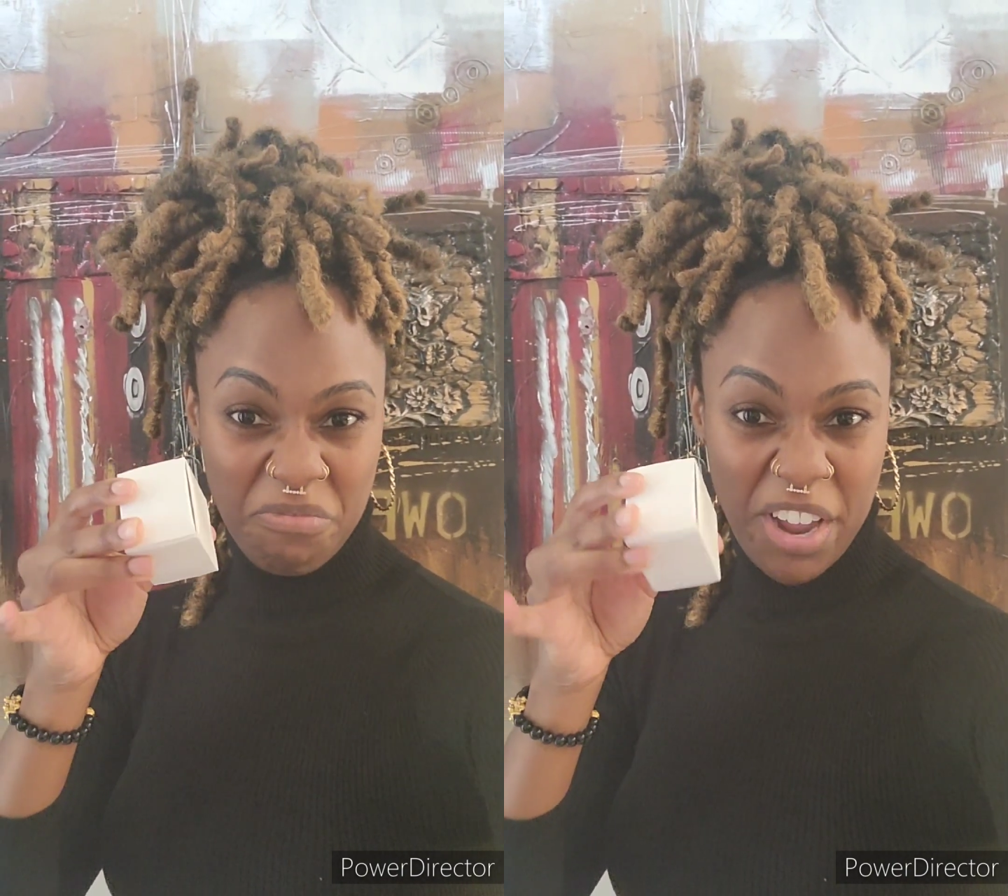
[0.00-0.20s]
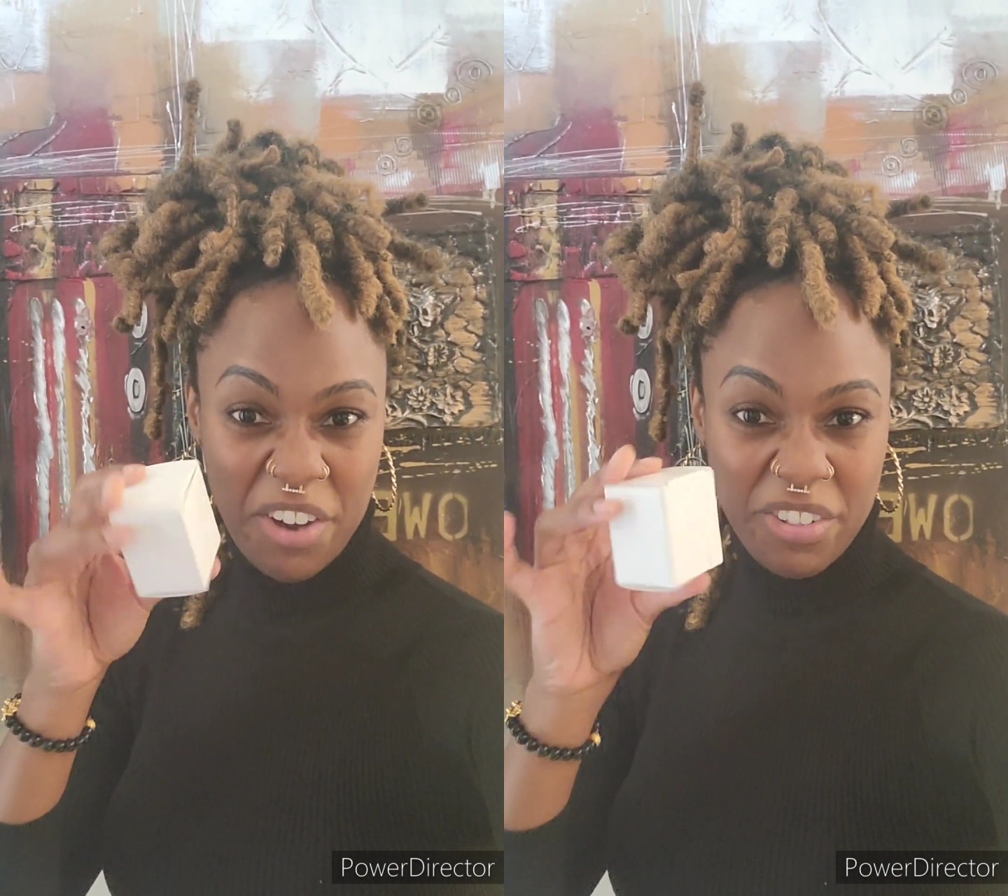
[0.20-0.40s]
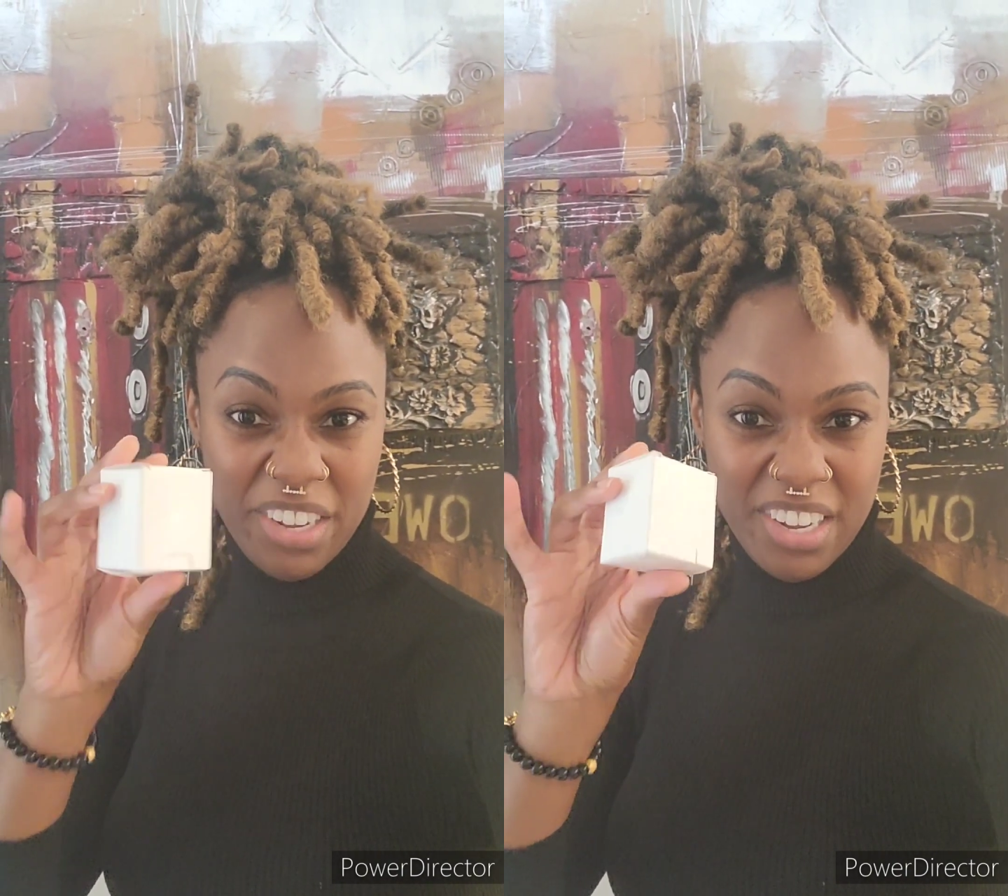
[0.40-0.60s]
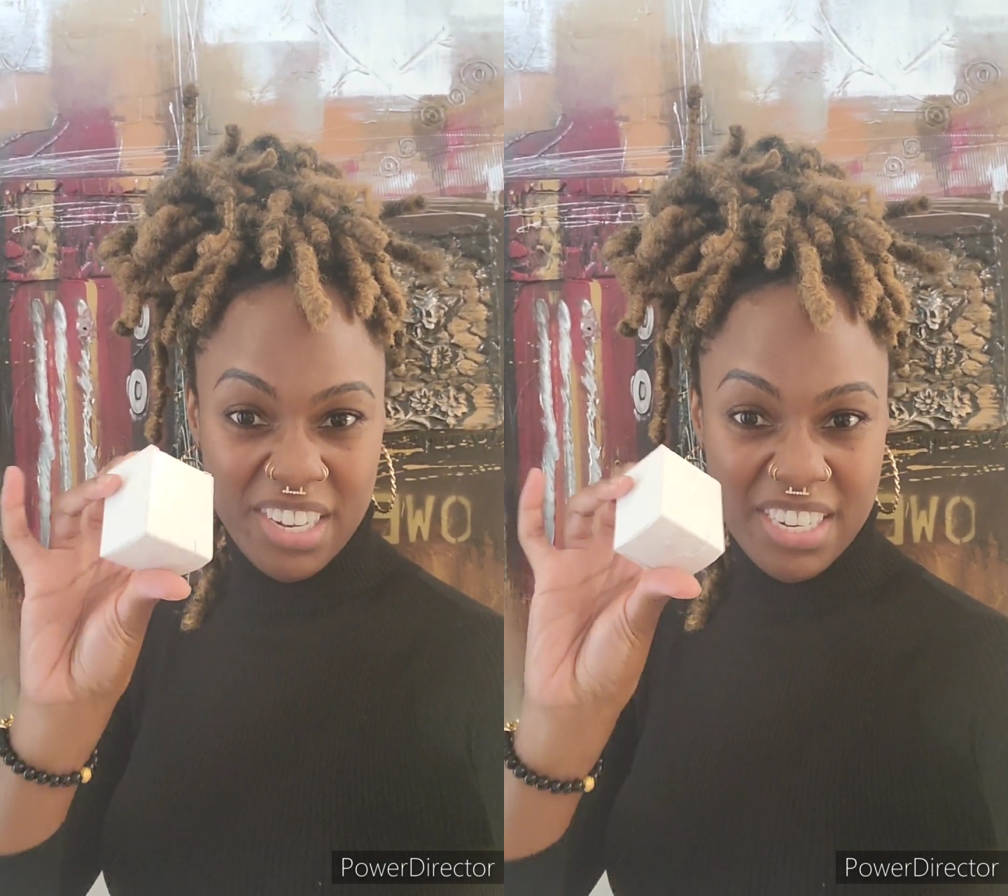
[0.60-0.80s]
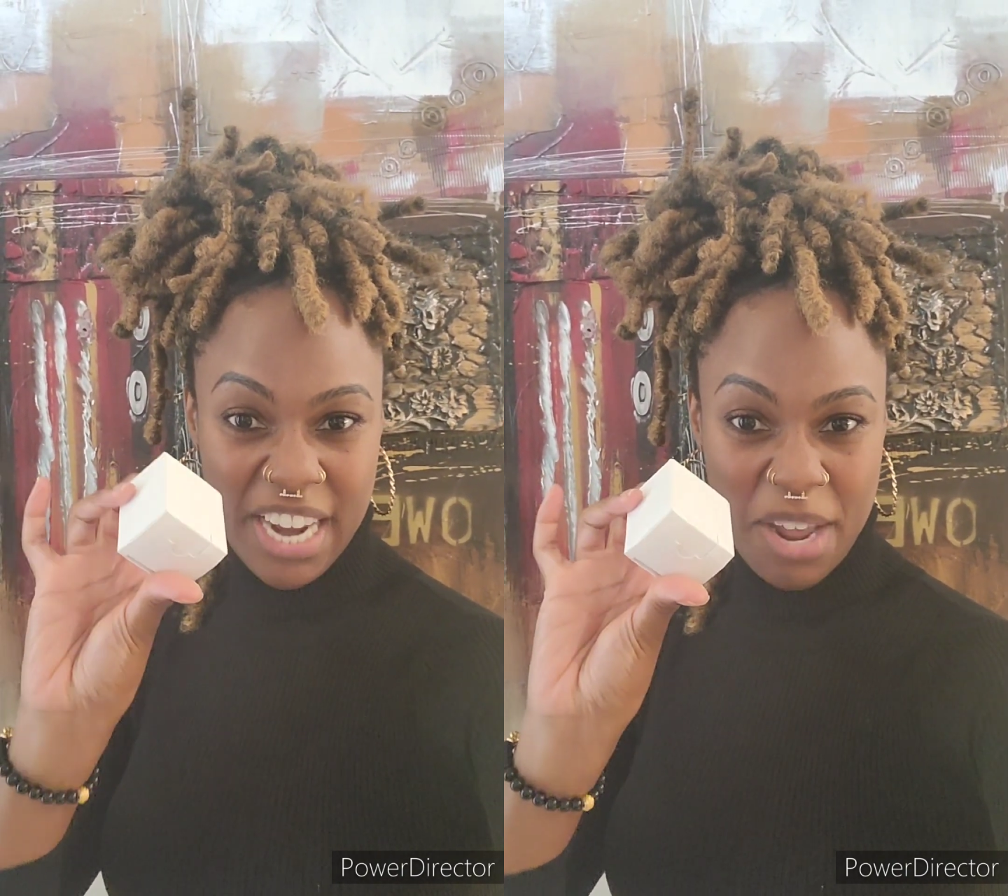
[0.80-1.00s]
fairly
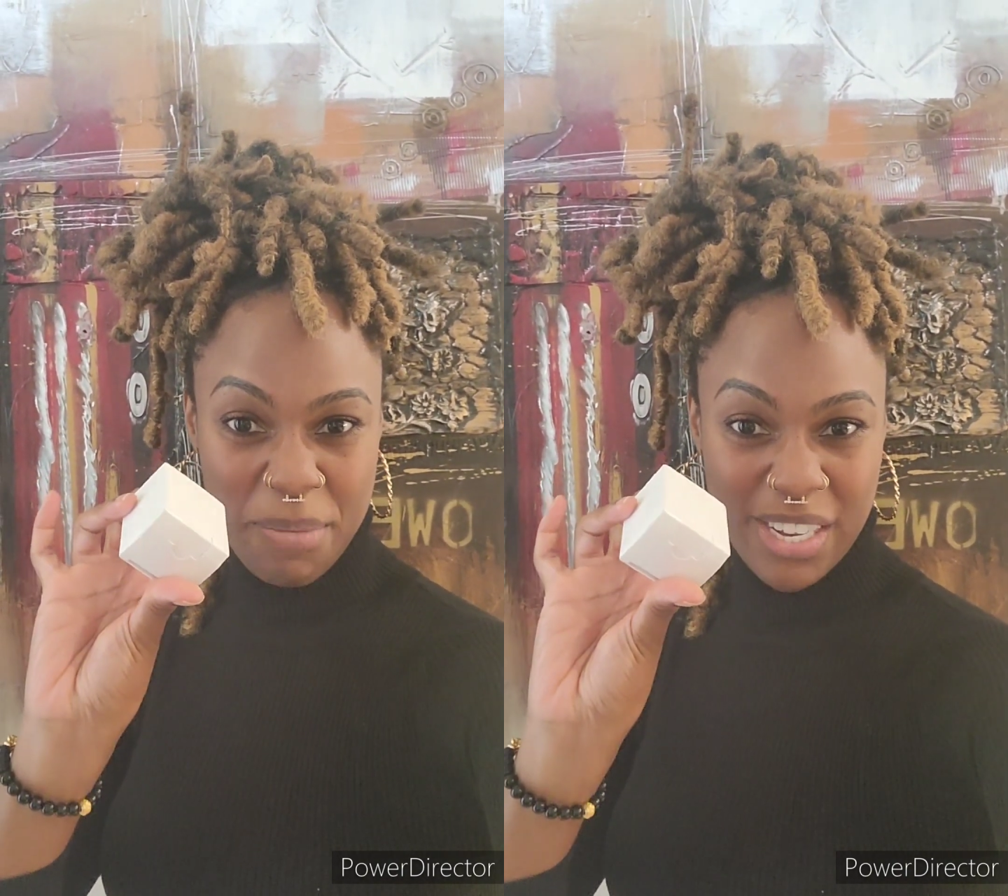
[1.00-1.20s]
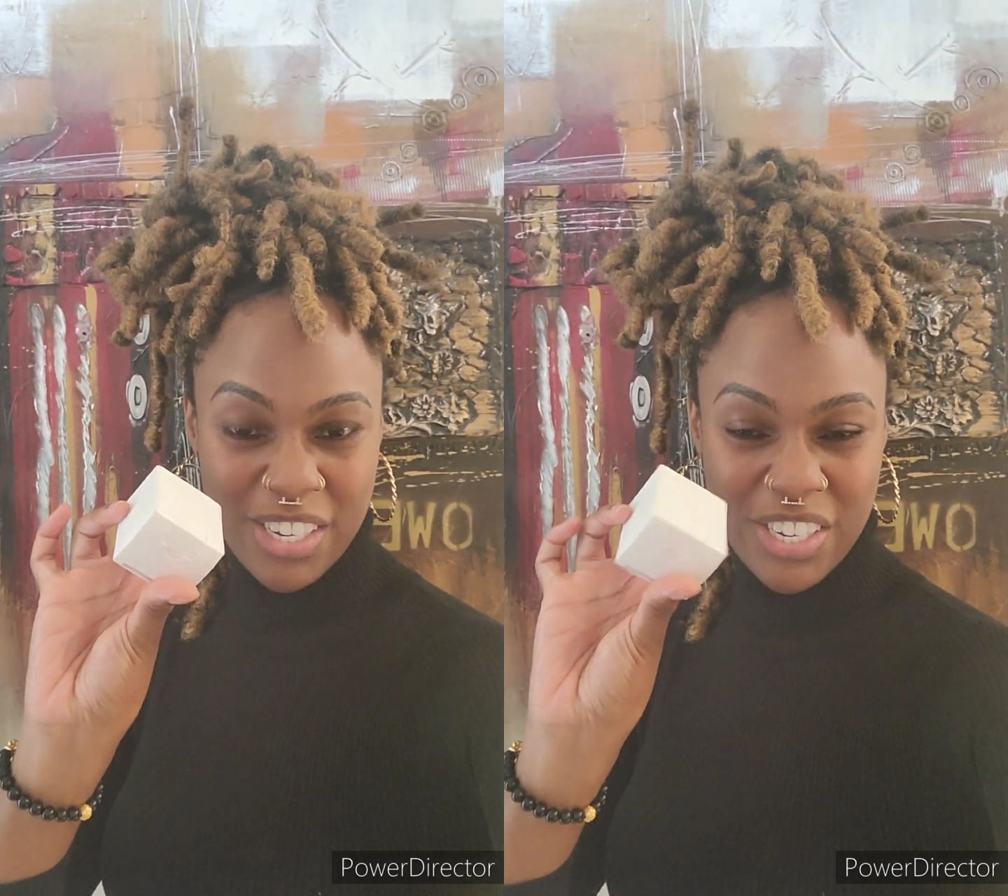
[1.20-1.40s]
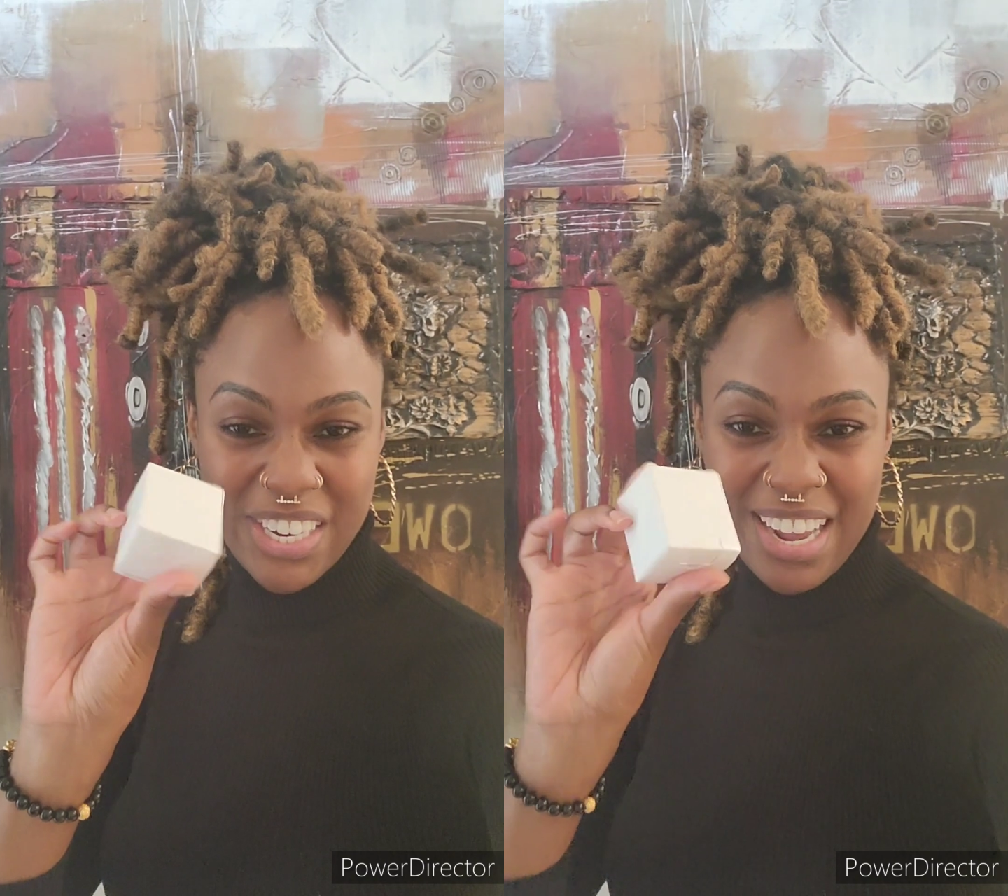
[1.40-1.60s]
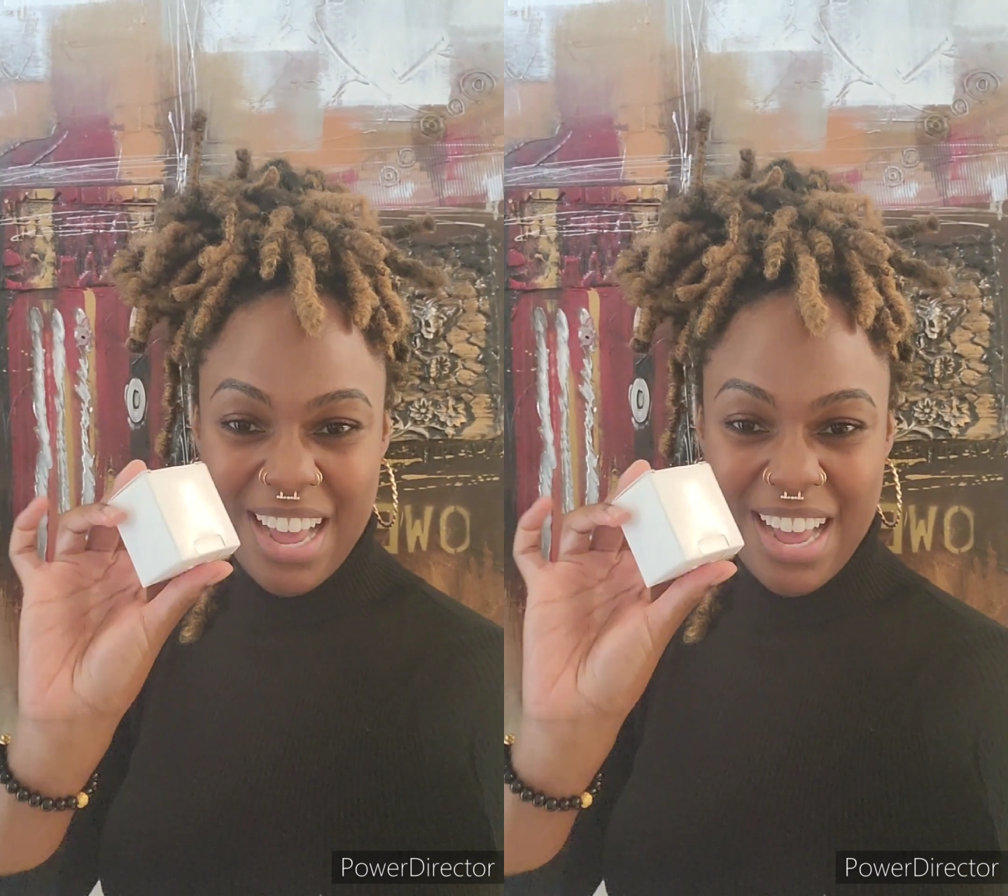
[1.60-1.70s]
undamaged.